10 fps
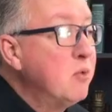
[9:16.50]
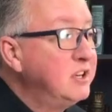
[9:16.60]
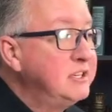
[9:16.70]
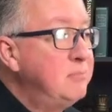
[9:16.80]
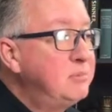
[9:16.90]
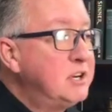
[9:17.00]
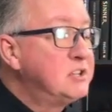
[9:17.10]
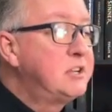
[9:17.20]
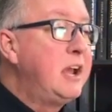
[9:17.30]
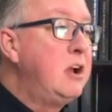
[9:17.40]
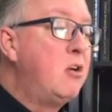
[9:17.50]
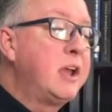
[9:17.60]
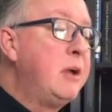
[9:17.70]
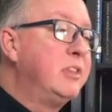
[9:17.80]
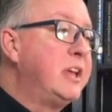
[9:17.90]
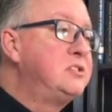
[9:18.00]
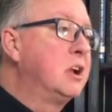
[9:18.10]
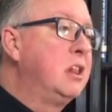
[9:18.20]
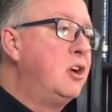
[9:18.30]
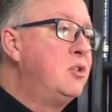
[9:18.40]
when we're tempted to say, okay, well,
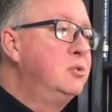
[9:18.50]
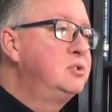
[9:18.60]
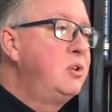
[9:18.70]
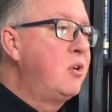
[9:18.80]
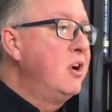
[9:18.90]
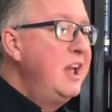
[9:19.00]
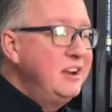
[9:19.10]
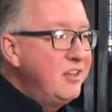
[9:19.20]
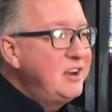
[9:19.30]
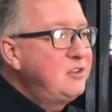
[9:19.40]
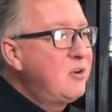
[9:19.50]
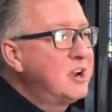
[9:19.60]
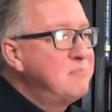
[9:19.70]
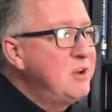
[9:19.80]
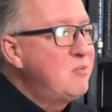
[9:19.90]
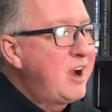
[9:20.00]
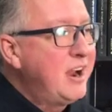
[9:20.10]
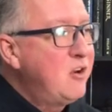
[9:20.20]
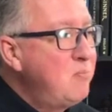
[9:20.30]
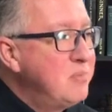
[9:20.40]
that's a closed door. Now, that door could be
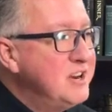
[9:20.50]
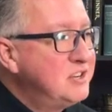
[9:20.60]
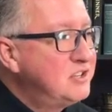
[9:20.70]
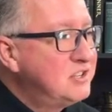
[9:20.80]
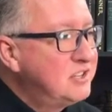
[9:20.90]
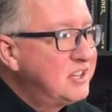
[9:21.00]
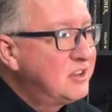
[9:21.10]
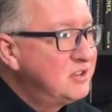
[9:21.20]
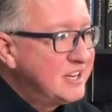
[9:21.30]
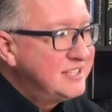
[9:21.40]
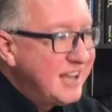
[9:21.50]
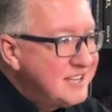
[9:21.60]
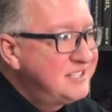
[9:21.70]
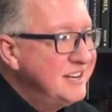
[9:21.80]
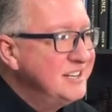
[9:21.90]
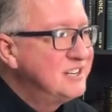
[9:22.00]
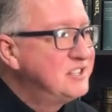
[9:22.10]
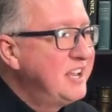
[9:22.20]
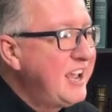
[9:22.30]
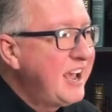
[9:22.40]
wide open. It's just that there's a testing
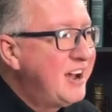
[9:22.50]
to see